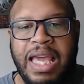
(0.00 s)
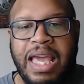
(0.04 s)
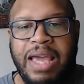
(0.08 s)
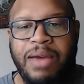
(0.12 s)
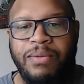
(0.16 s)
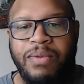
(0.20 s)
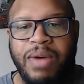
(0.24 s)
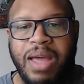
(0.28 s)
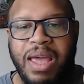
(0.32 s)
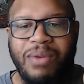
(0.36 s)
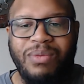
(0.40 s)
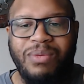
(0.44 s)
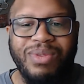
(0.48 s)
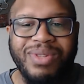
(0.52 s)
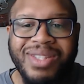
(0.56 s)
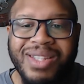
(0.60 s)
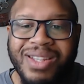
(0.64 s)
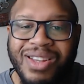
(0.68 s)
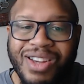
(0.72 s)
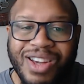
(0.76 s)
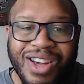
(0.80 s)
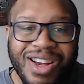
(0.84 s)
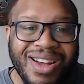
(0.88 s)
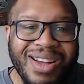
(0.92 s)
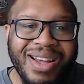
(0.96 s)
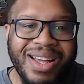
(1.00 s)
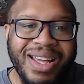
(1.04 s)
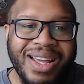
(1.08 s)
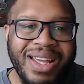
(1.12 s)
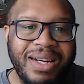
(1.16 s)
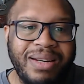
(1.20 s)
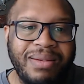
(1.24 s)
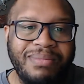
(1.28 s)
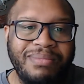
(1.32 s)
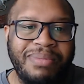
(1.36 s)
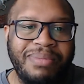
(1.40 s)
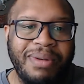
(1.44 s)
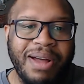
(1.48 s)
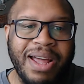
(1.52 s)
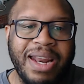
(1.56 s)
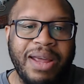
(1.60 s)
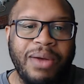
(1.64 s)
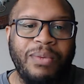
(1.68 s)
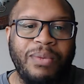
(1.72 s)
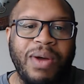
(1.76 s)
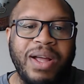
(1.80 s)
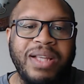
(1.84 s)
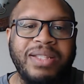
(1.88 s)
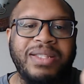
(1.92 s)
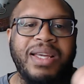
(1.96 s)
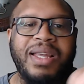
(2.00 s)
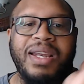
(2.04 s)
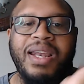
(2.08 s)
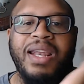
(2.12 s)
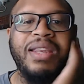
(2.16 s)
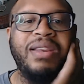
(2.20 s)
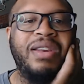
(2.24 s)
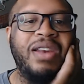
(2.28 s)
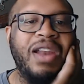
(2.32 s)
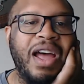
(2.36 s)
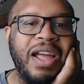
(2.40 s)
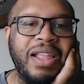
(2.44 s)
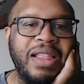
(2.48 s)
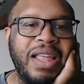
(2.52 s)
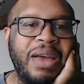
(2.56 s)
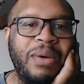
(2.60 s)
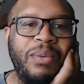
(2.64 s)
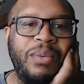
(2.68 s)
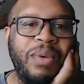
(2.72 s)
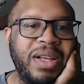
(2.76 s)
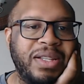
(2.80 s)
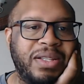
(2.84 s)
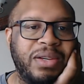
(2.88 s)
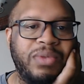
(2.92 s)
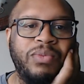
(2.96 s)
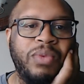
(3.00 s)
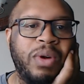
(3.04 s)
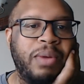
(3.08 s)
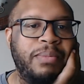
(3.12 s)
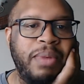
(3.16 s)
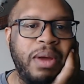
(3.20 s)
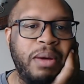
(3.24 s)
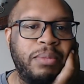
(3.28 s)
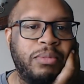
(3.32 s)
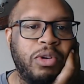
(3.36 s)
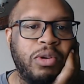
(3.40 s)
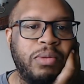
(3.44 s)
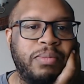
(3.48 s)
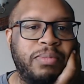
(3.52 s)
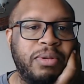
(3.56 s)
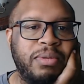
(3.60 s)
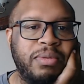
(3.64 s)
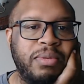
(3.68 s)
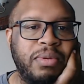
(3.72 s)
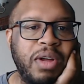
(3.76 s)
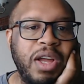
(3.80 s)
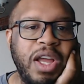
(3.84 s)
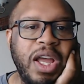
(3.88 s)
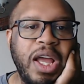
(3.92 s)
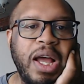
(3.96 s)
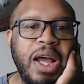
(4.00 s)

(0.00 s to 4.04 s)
it it was good, but it wasn't not, it wasn't memorable.